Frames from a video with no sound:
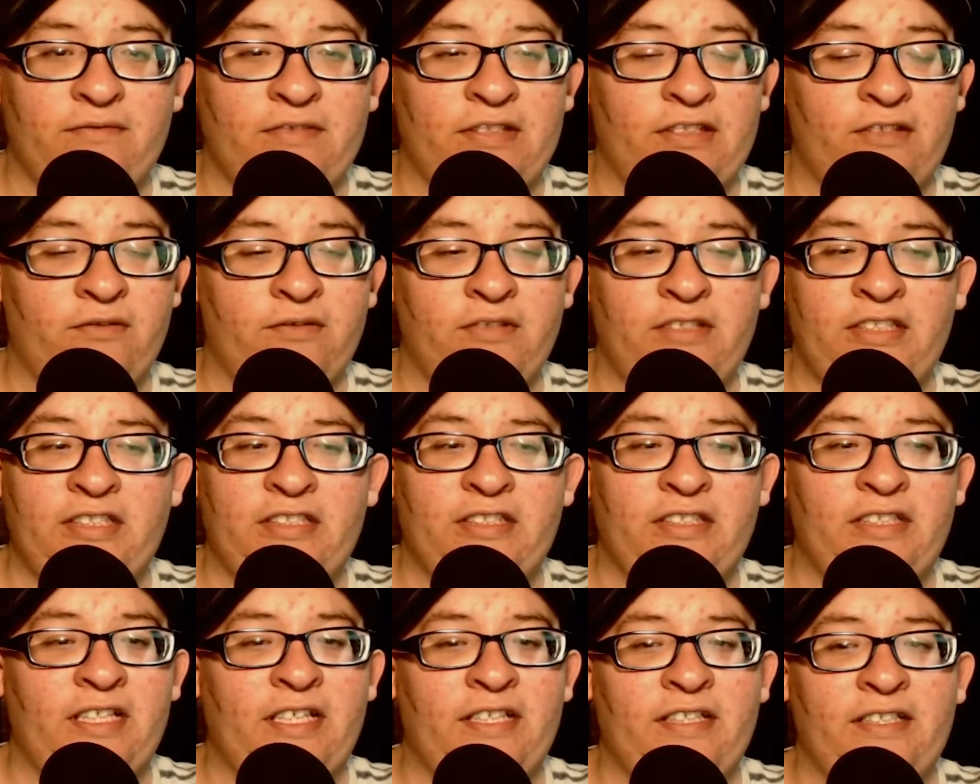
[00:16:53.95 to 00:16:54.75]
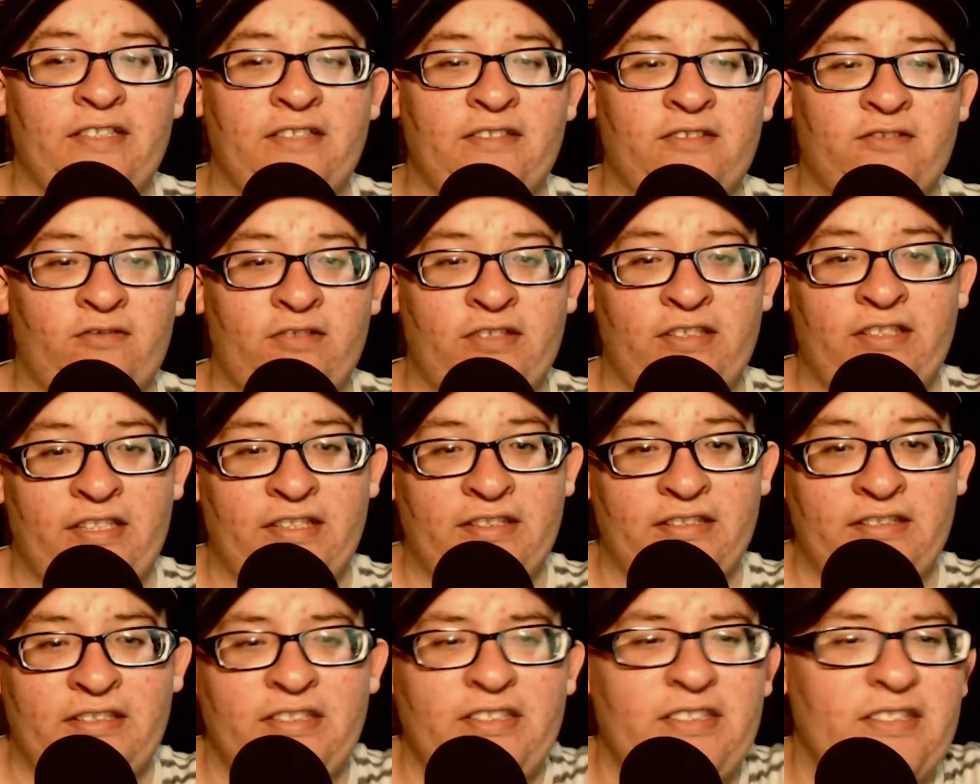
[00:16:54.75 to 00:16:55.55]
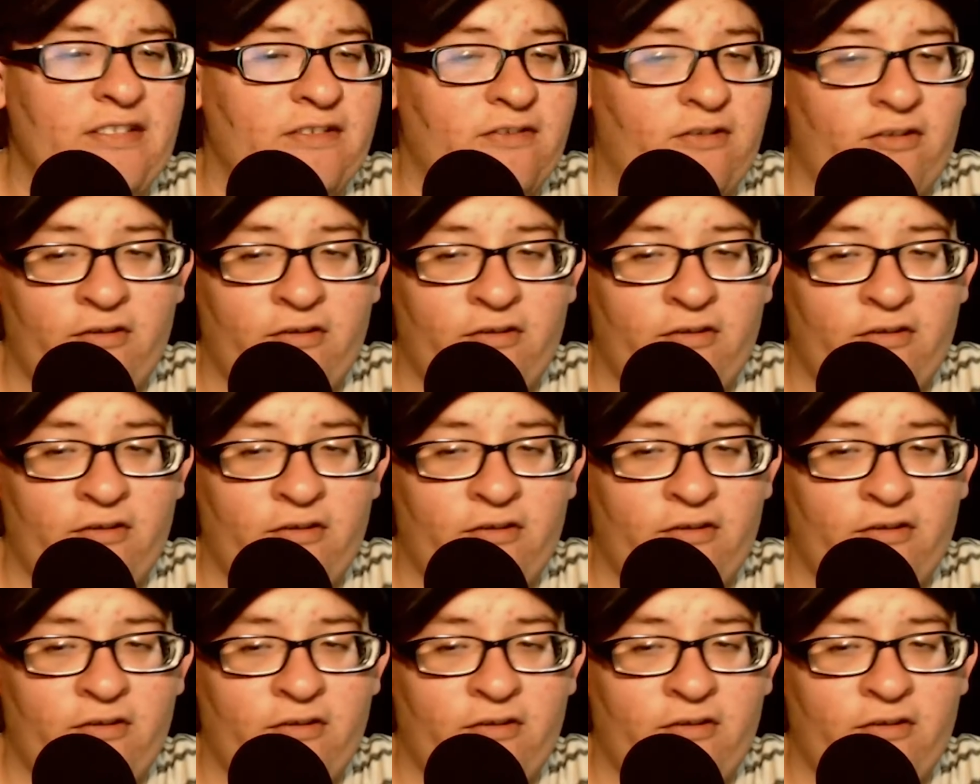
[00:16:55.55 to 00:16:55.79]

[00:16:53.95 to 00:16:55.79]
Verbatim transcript: We don't need to get it in 2019.